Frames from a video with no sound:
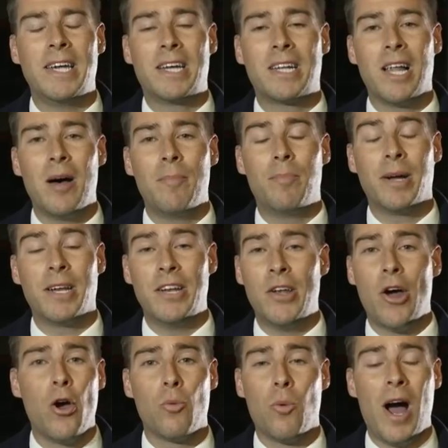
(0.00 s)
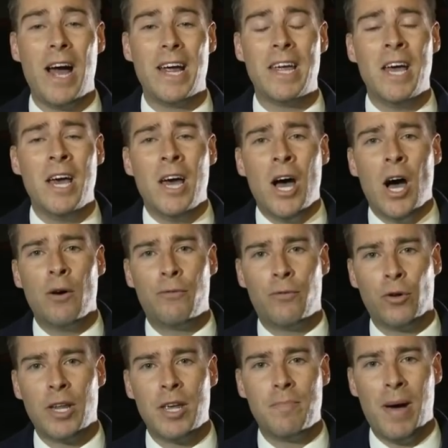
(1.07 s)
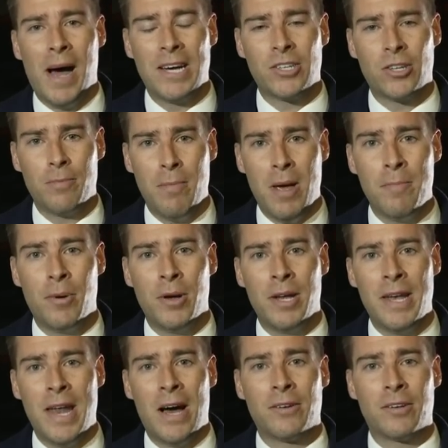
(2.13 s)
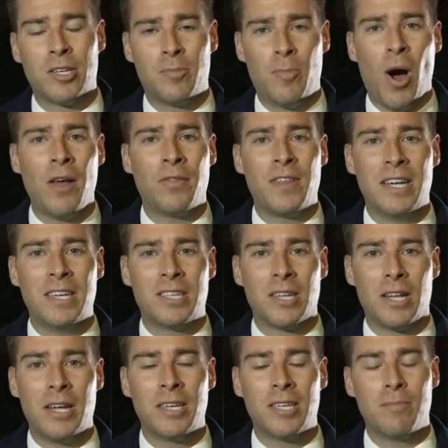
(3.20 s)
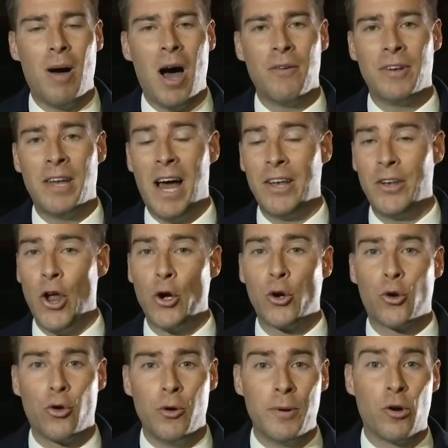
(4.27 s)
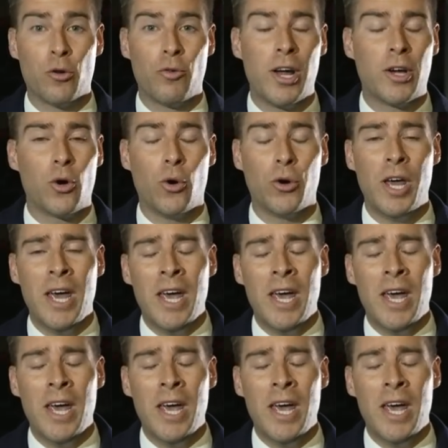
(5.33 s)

Club, but in no way a fully patched member. Now, despite these links, Marvin had no criminal record.